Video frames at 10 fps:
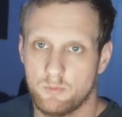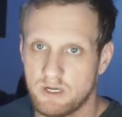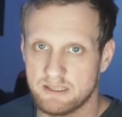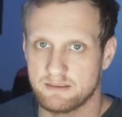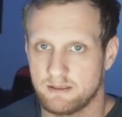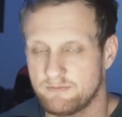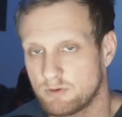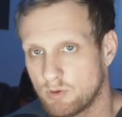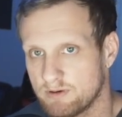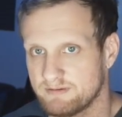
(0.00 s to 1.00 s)
with, of
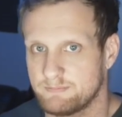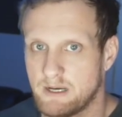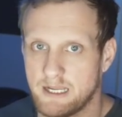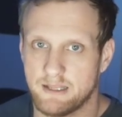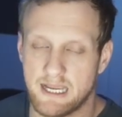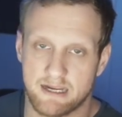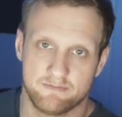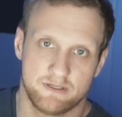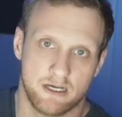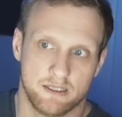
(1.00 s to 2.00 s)
course, my lack
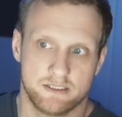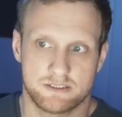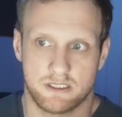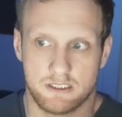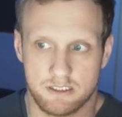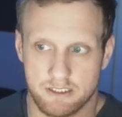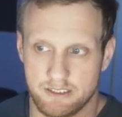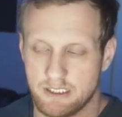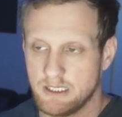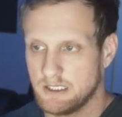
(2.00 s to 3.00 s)
of knowledge on